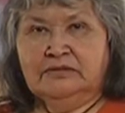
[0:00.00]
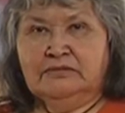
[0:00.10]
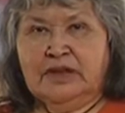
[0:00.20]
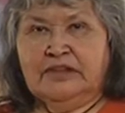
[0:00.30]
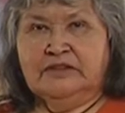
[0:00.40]

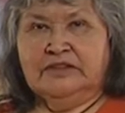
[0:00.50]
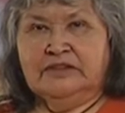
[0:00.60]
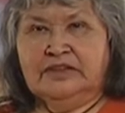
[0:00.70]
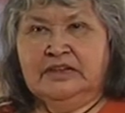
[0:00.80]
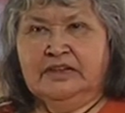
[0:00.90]
It helps
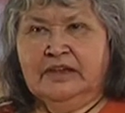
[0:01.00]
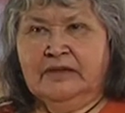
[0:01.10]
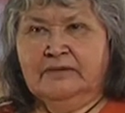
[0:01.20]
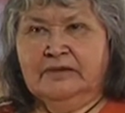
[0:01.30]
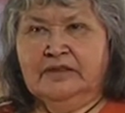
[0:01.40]
to
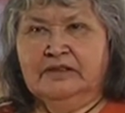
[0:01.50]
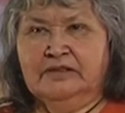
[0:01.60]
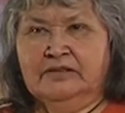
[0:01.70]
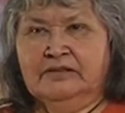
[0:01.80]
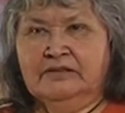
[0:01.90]
volunteer as
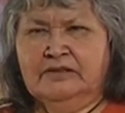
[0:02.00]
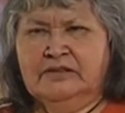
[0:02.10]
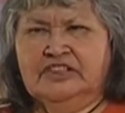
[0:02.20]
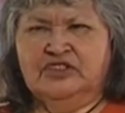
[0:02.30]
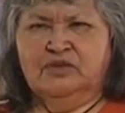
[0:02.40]
a board
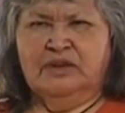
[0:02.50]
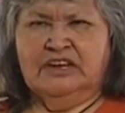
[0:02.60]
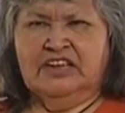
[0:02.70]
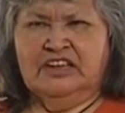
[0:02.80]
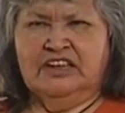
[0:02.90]
member
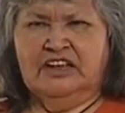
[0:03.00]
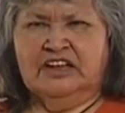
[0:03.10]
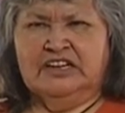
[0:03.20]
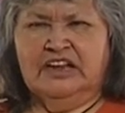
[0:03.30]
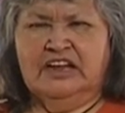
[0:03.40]

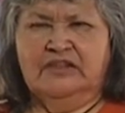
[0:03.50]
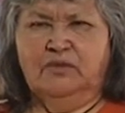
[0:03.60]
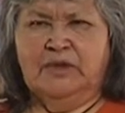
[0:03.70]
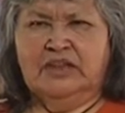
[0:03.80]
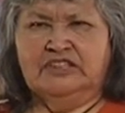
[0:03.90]
or to
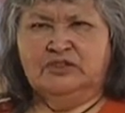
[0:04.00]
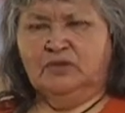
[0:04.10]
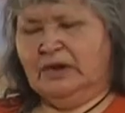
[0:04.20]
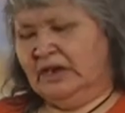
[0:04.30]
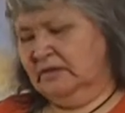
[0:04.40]
contribute in
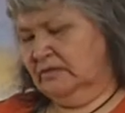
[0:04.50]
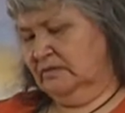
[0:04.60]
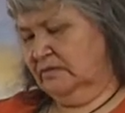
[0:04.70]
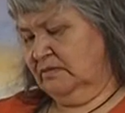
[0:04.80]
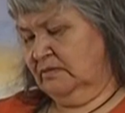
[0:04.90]
any
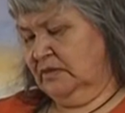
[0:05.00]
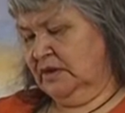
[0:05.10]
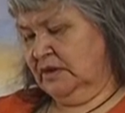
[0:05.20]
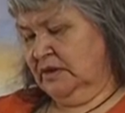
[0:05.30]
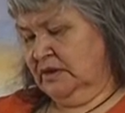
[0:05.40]
way you
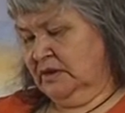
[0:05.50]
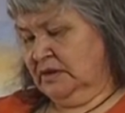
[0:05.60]
can.